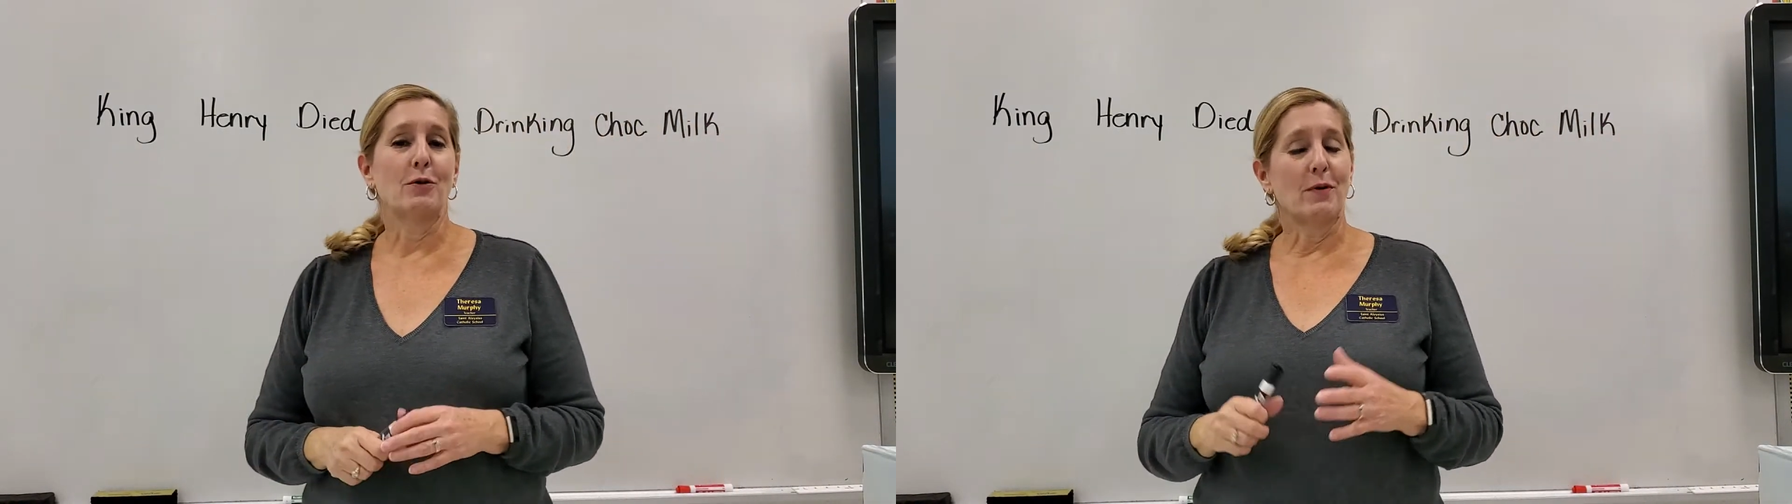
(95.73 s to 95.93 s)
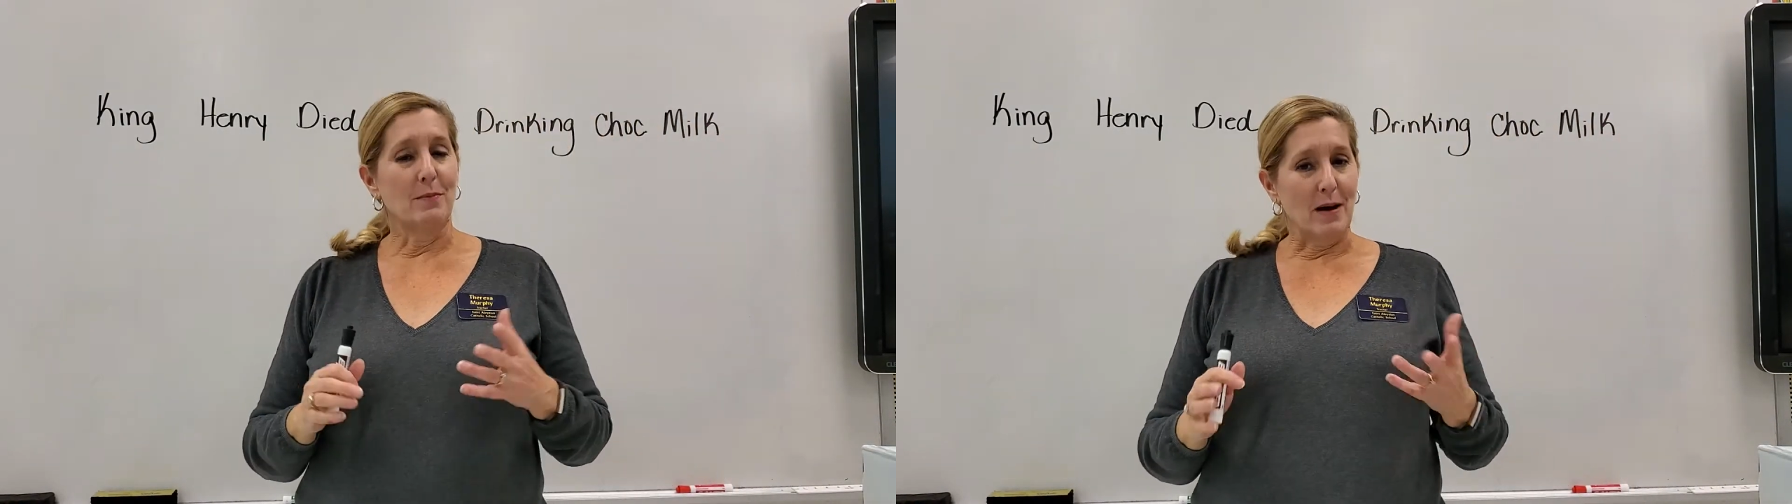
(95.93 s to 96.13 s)

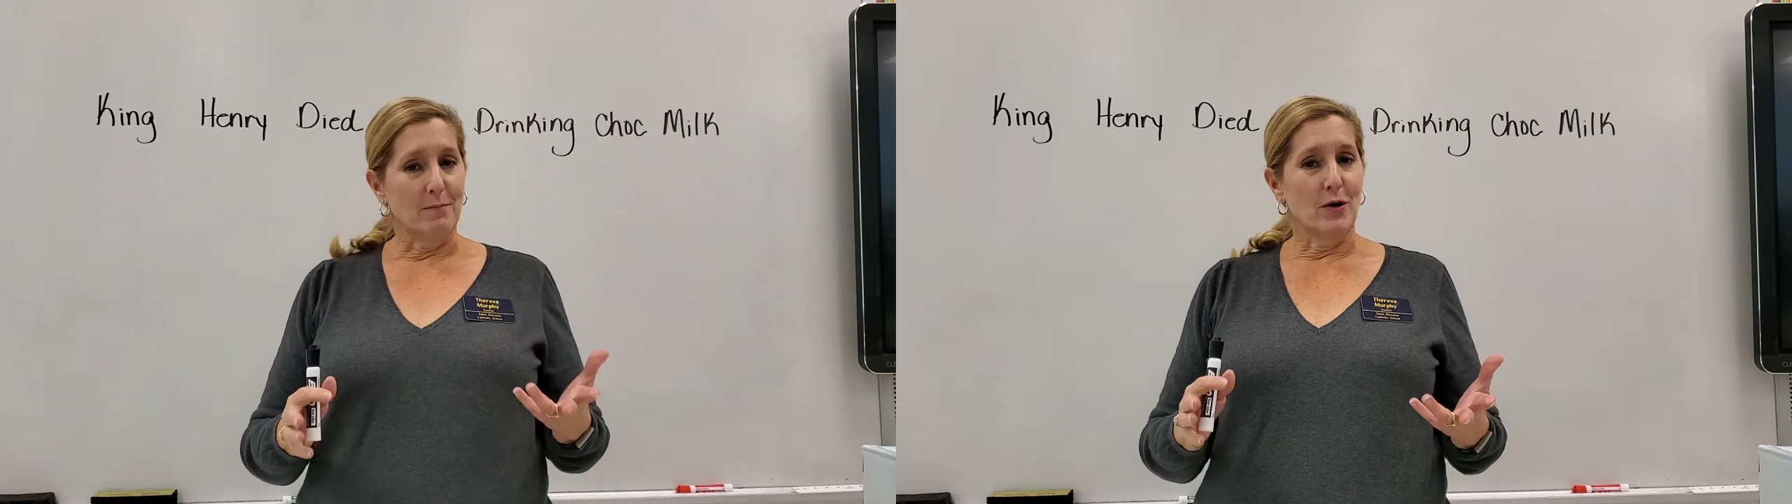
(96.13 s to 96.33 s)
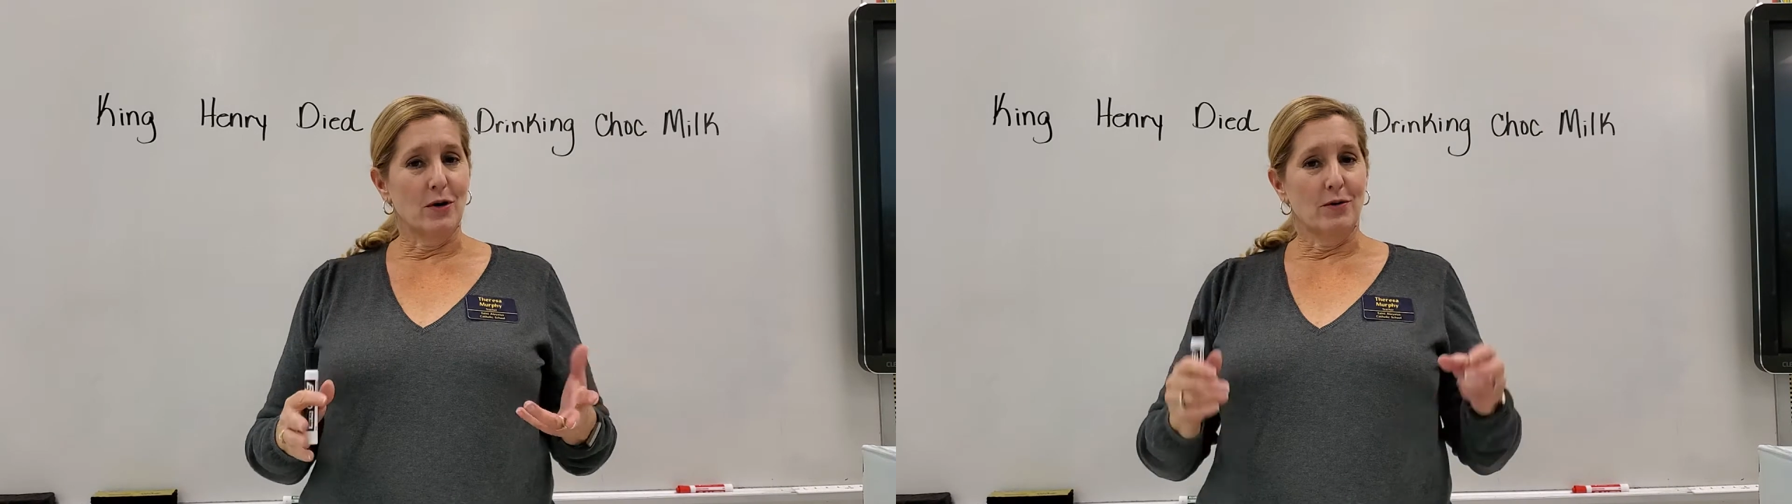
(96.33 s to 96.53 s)

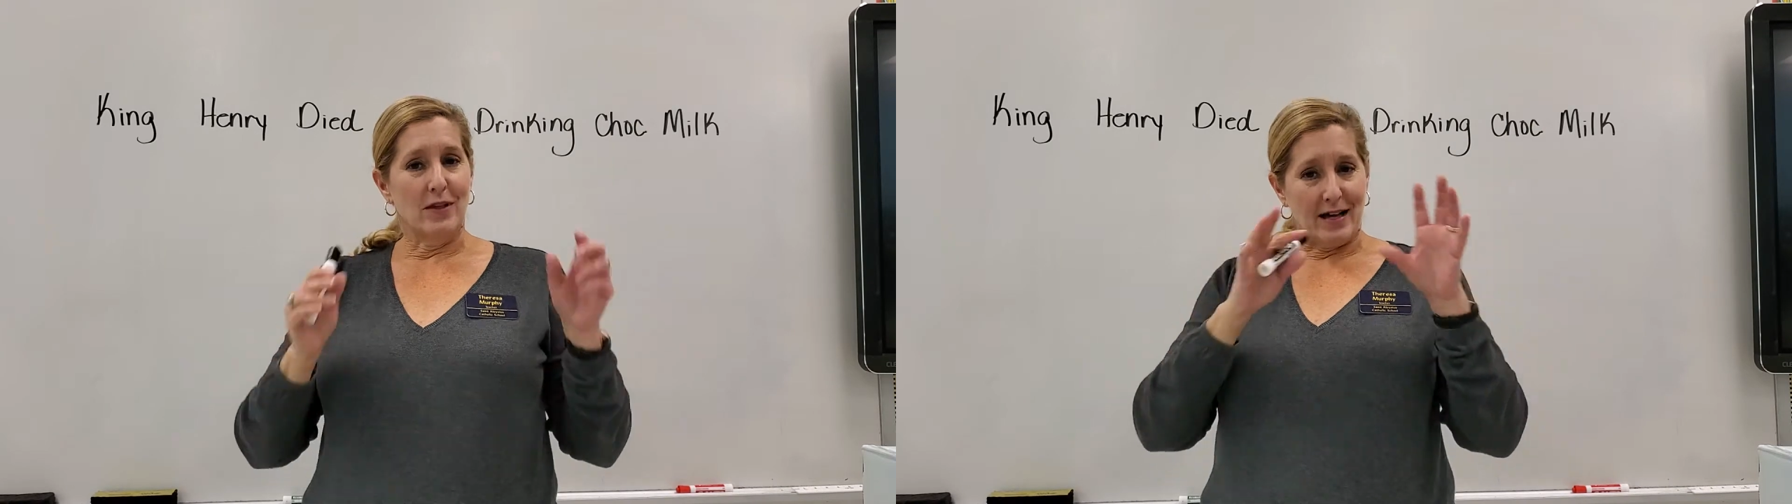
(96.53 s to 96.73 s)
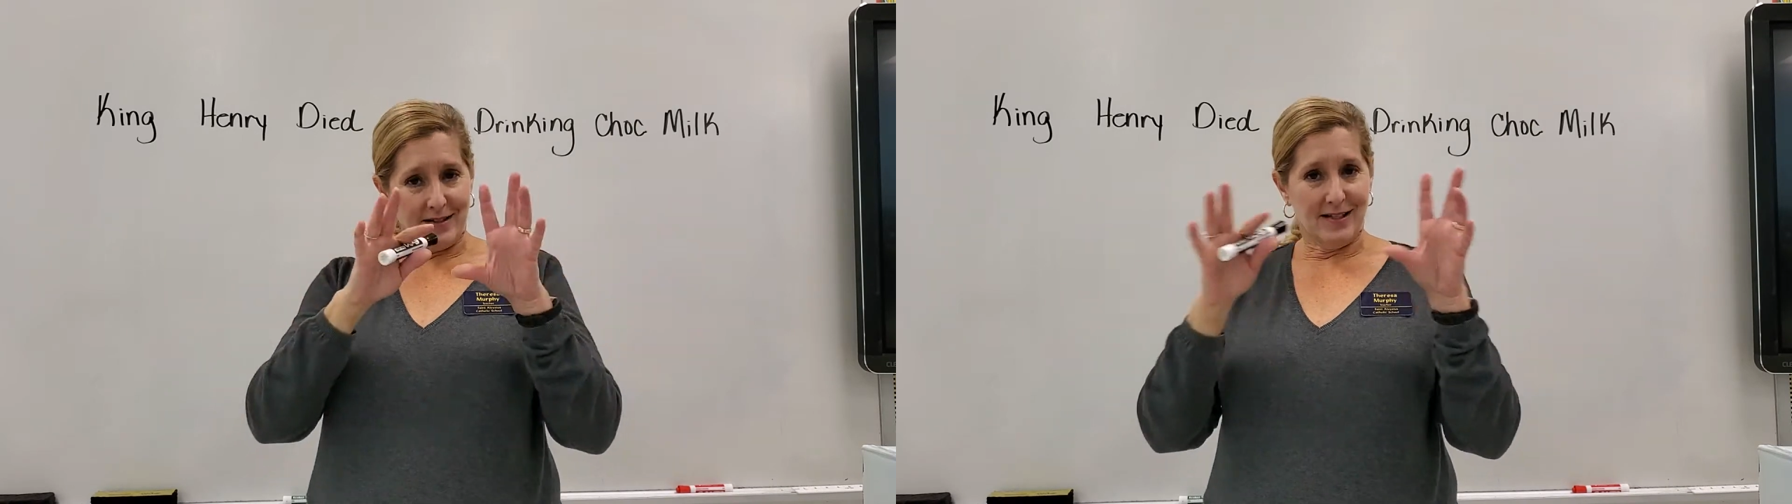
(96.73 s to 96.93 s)
remember
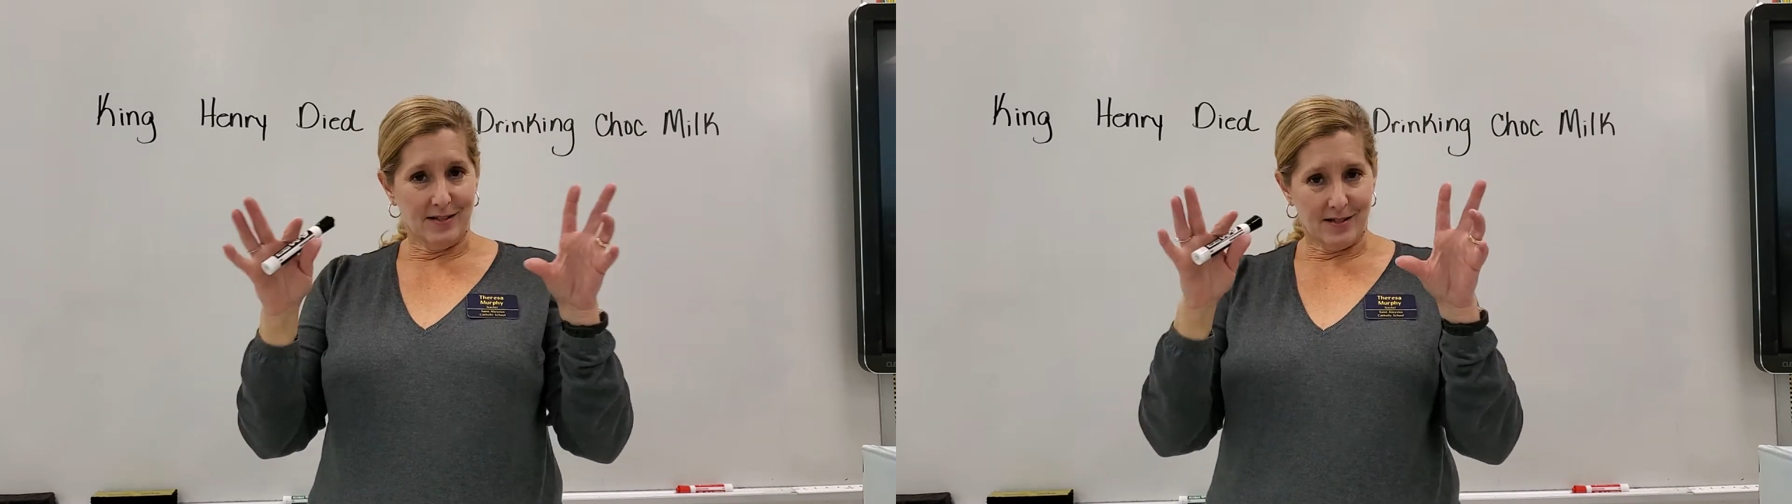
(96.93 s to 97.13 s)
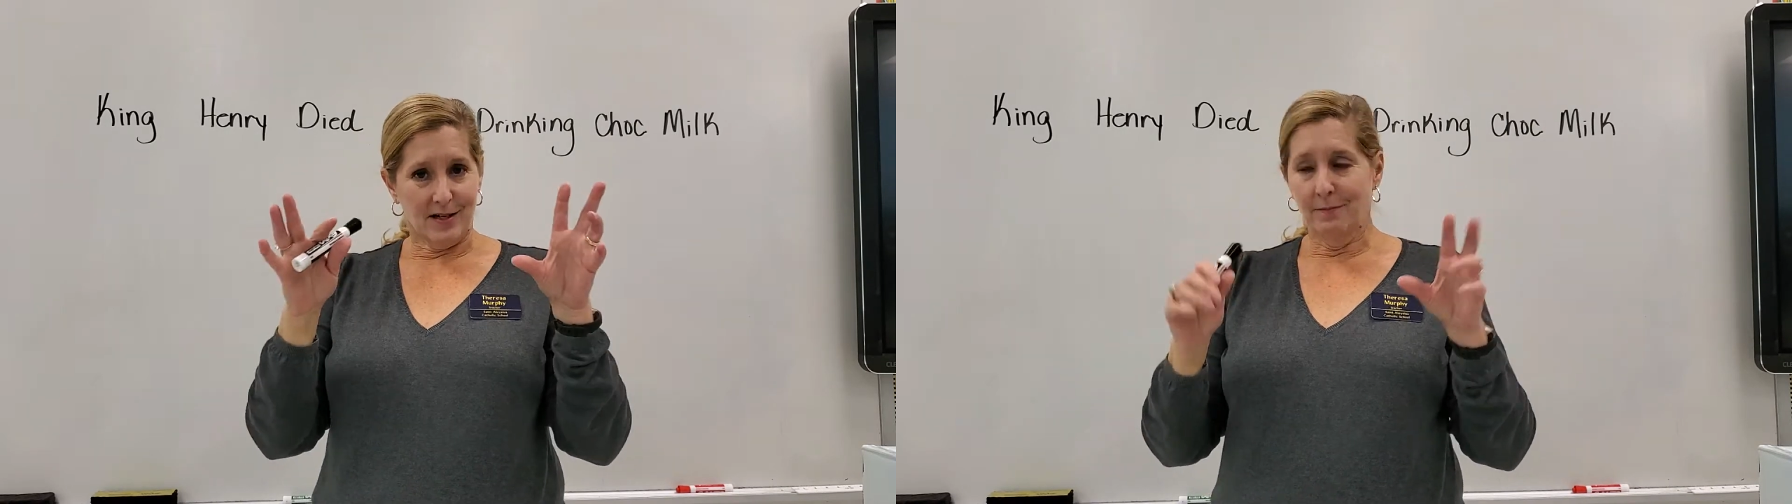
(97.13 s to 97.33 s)
that
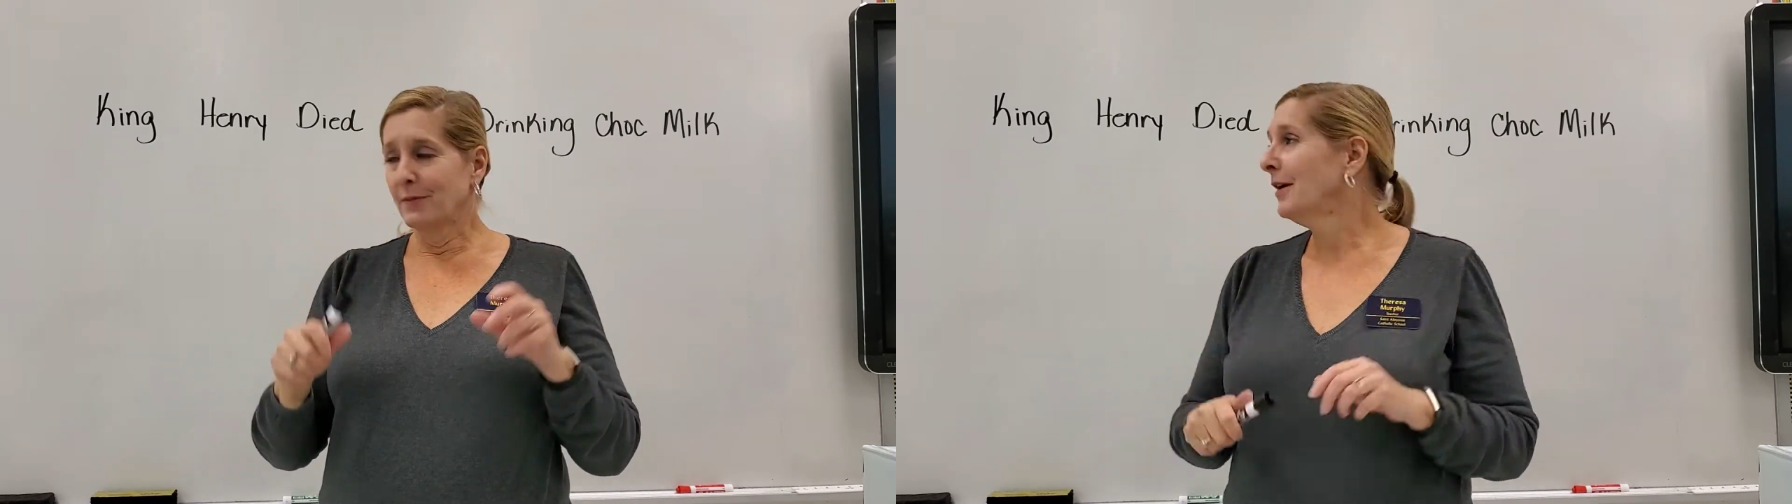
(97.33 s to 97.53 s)
system.